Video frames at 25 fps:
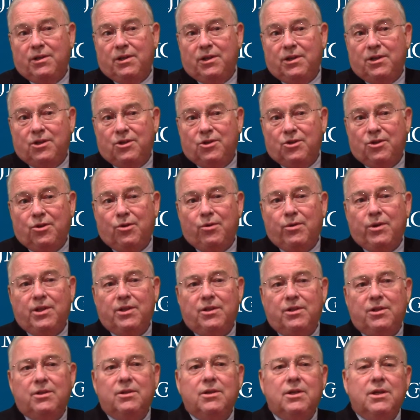
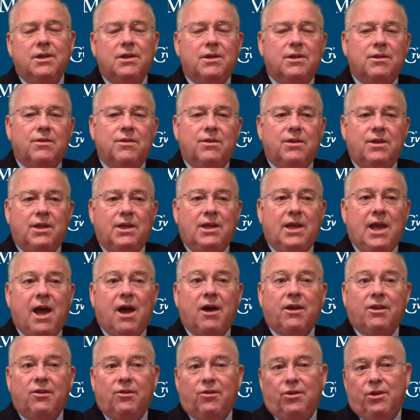considering the
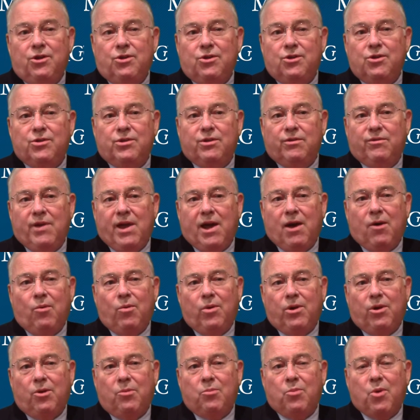calculations of how
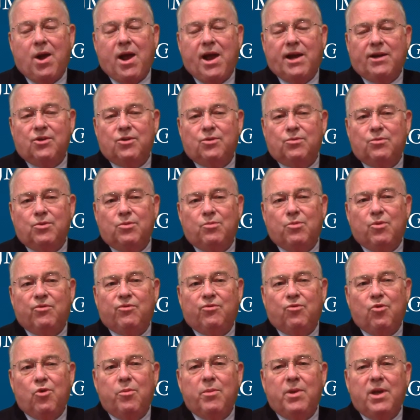well a practice was
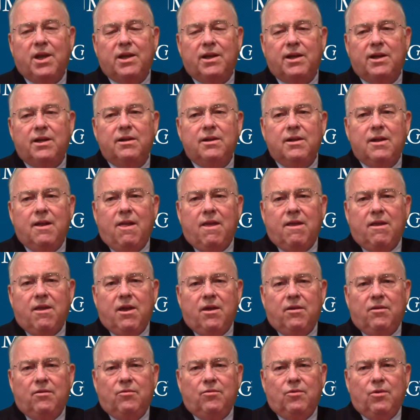performing in it.
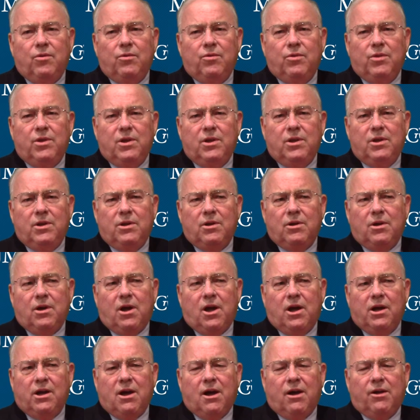And the
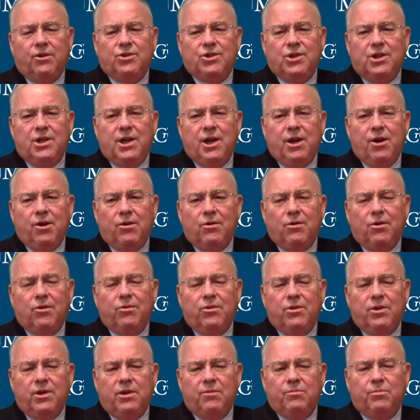oncology care
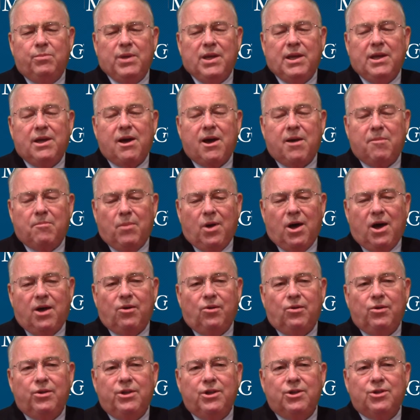or the PCOP
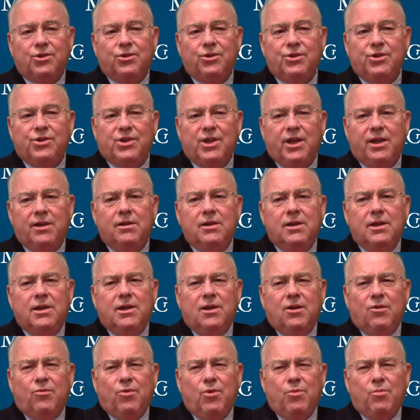model initially said
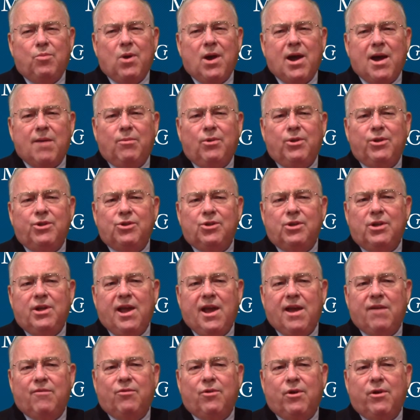we probably should
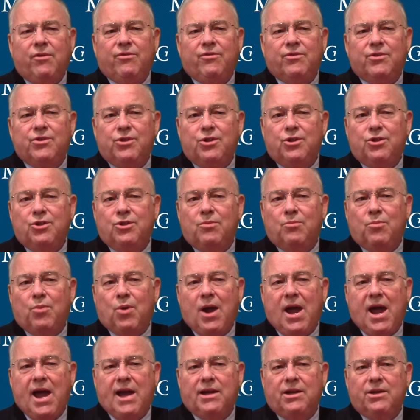have our physician
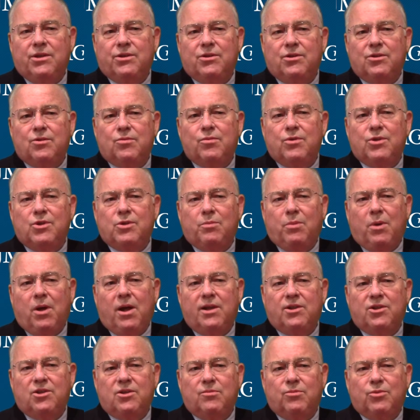practices
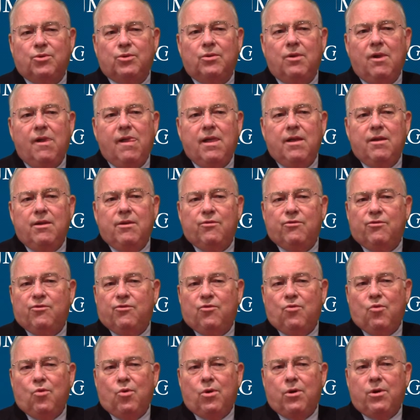responsible
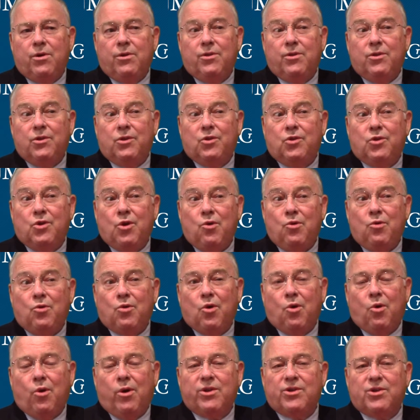for the total
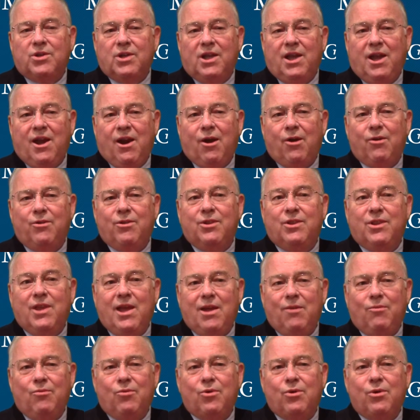cost of care that
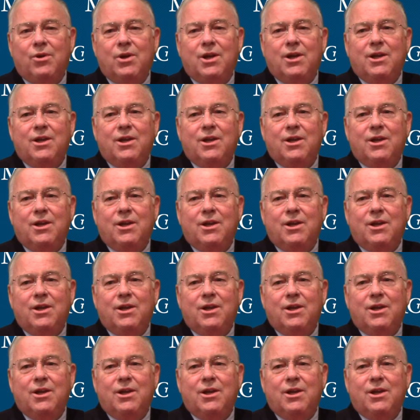they were